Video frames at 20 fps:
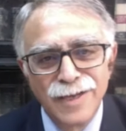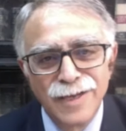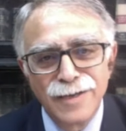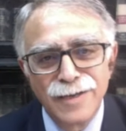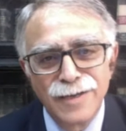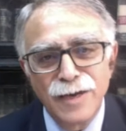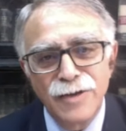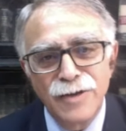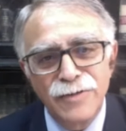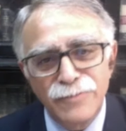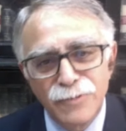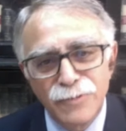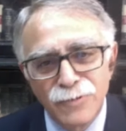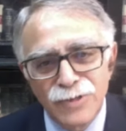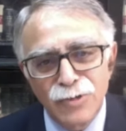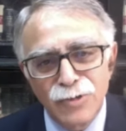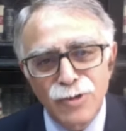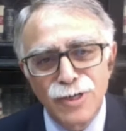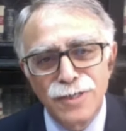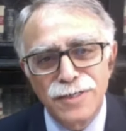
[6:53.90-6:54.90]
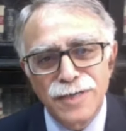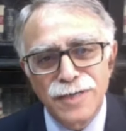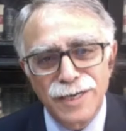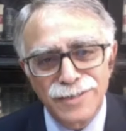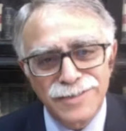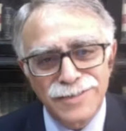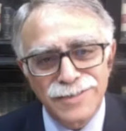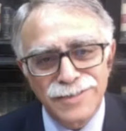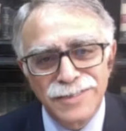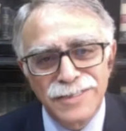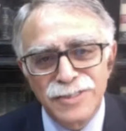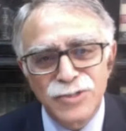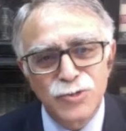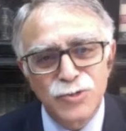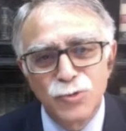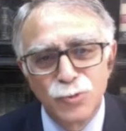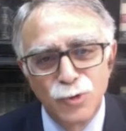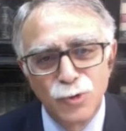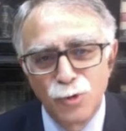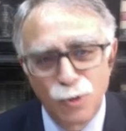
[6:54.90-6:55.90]
Now, if you were to contrast these
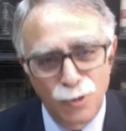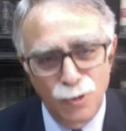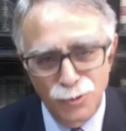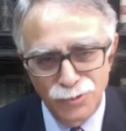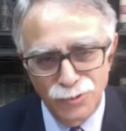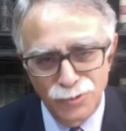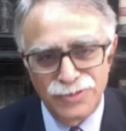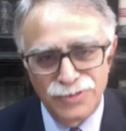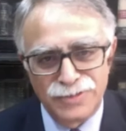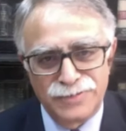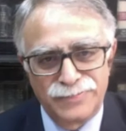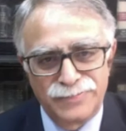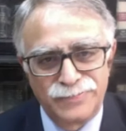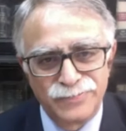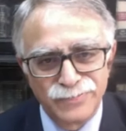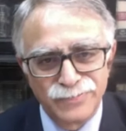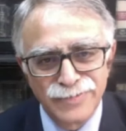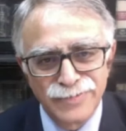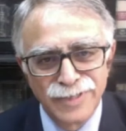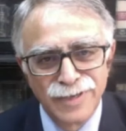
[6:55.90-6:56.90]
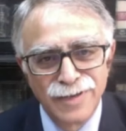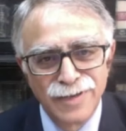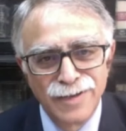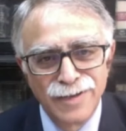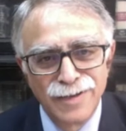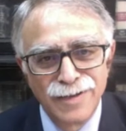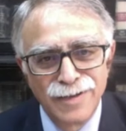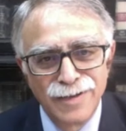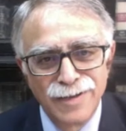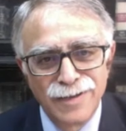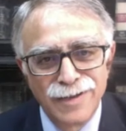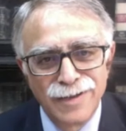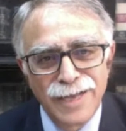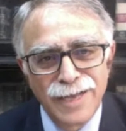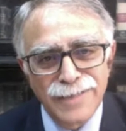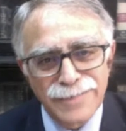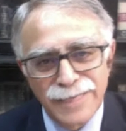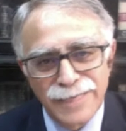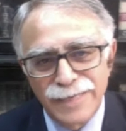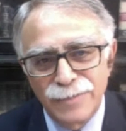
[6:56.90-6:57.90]
two laws,
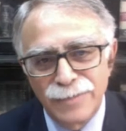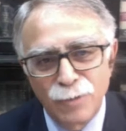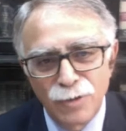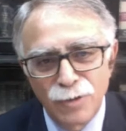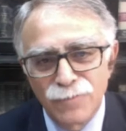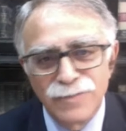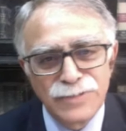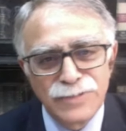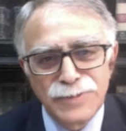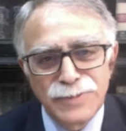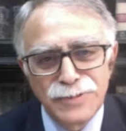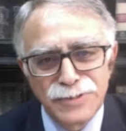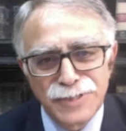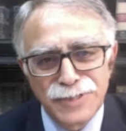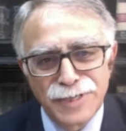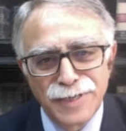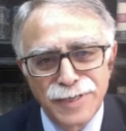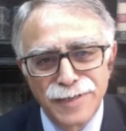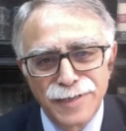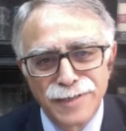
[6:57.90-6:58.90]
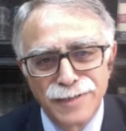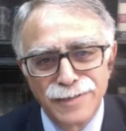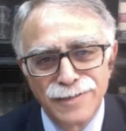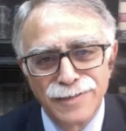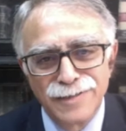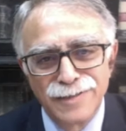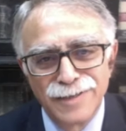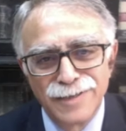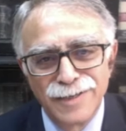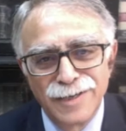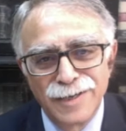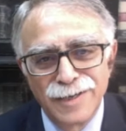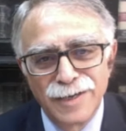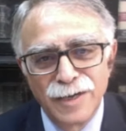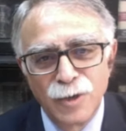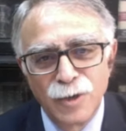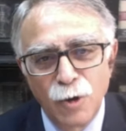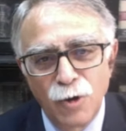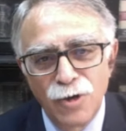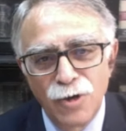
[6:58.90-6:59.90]
as I have always been saying,
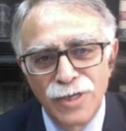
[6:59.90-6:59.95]
law